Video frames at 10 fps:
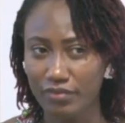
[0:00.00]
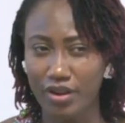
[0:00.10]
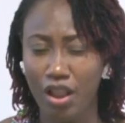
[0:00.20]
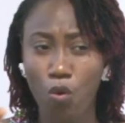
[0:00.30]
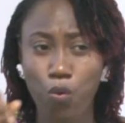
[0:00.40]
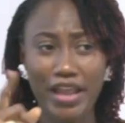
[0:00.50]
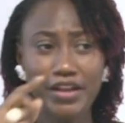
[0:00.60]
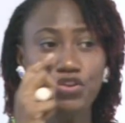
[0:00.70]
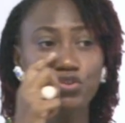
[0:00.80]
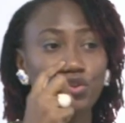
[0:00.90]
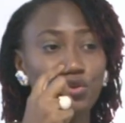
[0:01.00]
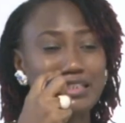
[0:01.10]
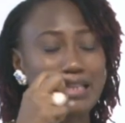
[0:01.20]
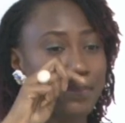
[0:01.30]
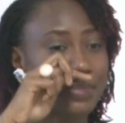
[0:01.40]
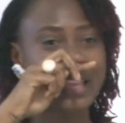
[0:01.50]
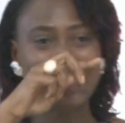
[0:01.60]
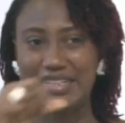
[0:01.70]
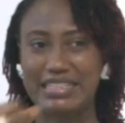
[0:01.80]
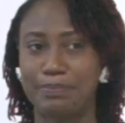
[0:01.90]
When you do something
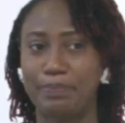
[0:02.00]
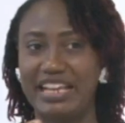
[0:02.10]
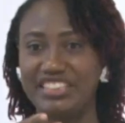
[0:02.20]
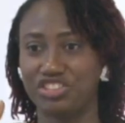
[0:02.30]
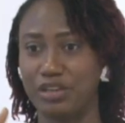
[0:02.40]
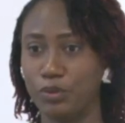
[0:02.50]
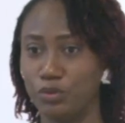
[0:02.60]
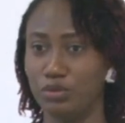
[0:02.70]
that is pleasurable,